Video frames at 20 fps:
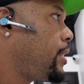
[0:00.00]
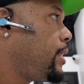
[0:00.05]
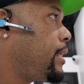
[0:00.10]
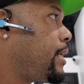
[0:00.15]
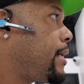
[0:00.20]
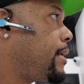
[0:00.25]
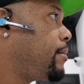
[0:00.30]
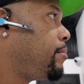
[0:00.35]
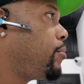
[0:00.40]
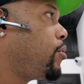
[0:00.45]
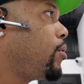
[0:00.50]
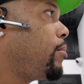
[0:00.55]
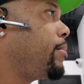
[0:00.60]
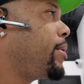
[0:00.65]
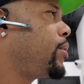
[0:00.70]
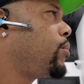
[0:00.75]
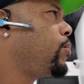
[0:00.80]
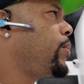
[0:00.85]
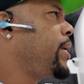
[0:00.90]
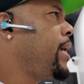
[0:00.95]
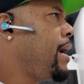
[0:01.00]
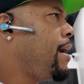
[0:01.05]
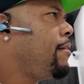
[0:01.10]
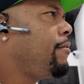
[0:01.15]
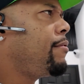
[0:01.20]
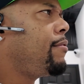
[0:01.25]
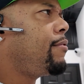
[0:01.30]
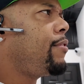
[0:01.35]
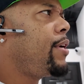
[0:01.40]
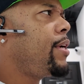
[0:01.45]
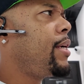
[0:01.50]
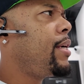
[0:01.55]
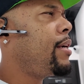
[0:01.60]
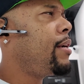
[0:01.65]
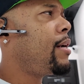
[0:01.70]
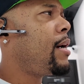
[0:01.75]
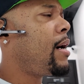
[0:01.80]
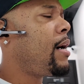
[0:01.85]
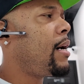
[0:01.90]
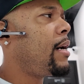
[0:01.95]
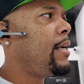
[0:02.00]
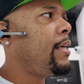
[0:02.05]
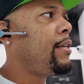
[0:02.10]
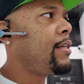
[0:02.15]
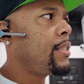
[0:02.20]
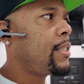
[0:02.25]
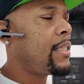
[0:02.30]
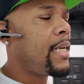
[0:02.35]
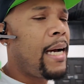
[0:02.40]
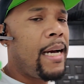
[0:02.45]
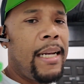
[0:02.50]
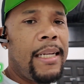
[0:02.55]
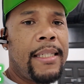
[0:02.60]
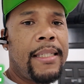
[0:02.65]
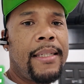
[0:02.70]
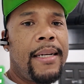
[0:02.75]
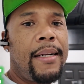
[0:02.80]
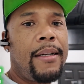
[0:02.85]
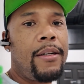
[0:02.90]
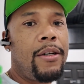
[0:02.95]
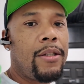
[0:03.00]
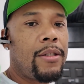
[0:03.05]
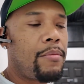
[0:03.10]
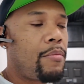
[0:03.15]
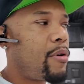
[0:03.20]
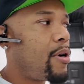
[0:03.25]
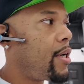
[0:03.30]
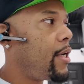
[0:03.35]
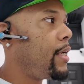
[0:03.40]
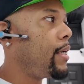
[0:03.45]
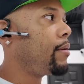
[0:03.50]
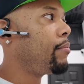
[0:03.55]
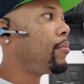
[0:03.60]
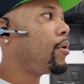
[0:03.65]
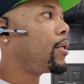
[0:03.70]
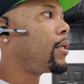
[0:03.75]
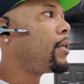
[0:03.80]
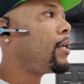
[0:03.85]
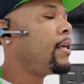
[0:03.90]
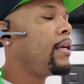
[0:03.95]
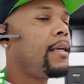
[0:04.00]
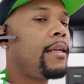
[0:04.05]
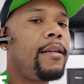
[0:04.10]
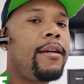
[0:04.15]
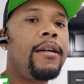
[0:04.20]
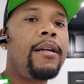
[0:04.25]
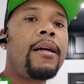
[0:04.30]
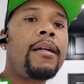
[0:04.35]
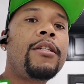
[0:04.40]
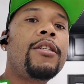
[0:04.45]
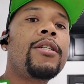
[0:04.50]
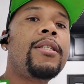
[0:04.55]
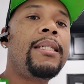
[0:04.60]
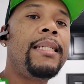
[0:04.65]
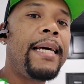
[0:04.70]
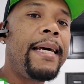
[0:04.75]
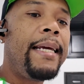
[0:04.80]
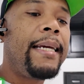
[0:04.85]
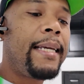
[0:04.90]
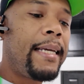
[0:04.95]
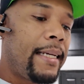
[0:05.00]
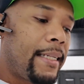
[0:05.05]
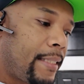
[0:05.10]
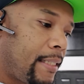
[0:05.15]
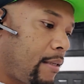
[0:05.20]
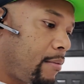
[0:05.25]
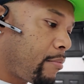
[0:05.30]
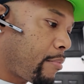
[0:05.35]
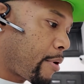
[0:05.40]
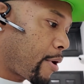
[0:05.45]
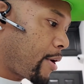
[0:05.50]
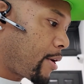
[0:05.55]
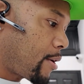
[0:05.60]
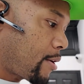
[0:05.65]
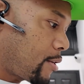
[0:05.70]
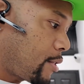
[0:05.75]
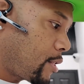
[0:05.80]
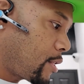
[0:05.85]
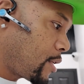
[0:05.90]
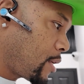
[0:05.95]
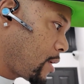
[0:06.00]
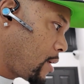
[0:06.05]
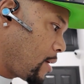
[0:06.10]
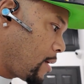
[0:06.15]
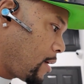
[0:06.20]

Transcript: in here at the moment, we have hairstylists that does braiding, but they're not just dedicated braiders.